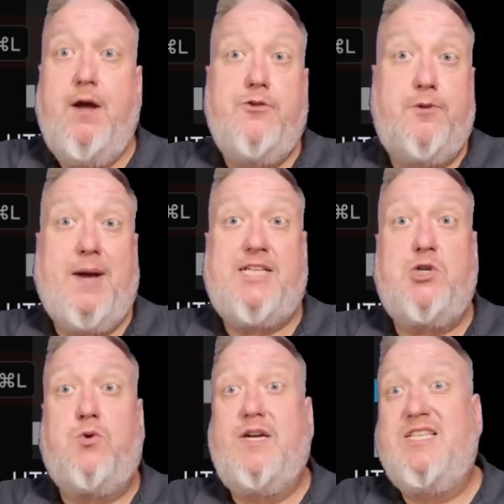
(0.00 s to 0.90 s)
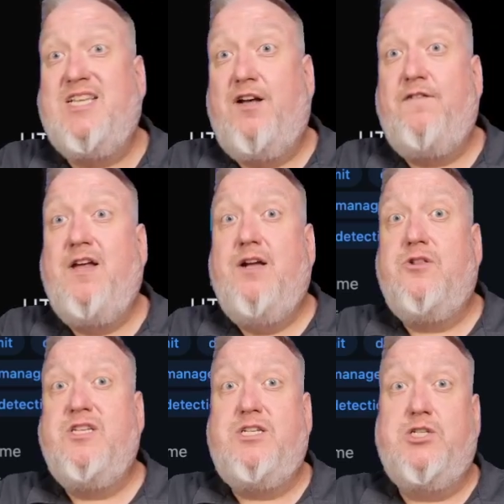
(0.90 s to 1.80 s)
The repository itself
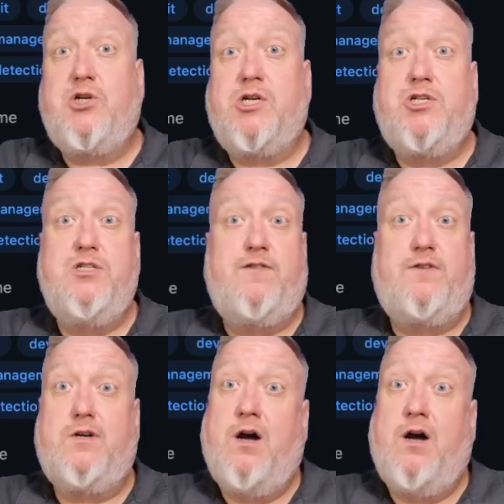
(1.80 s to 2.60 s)
lists instructions for